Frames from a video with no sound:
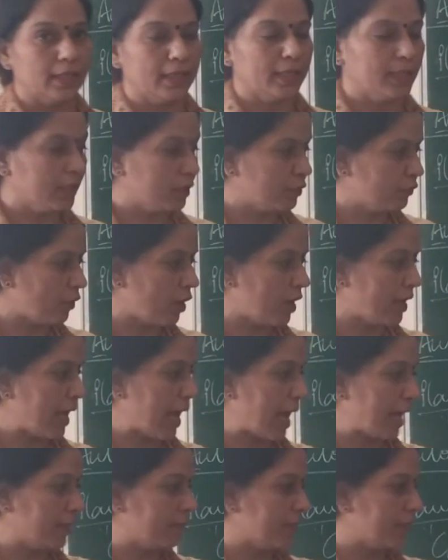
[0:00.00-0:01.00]
it is for
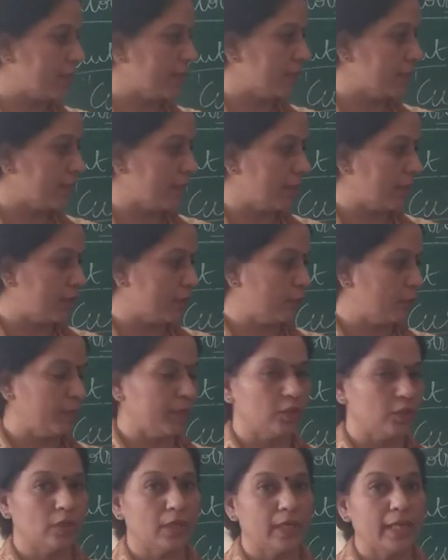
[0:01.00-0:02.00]
animals
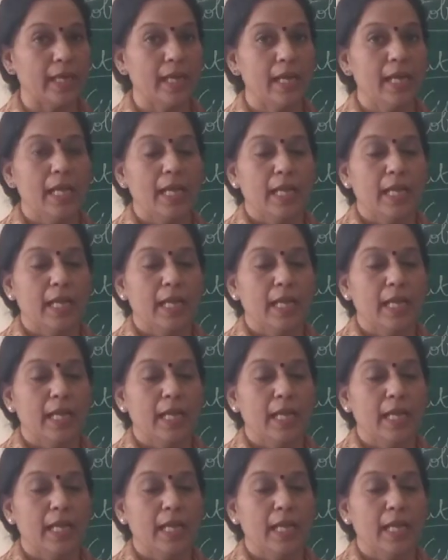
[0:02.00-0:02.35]
especially,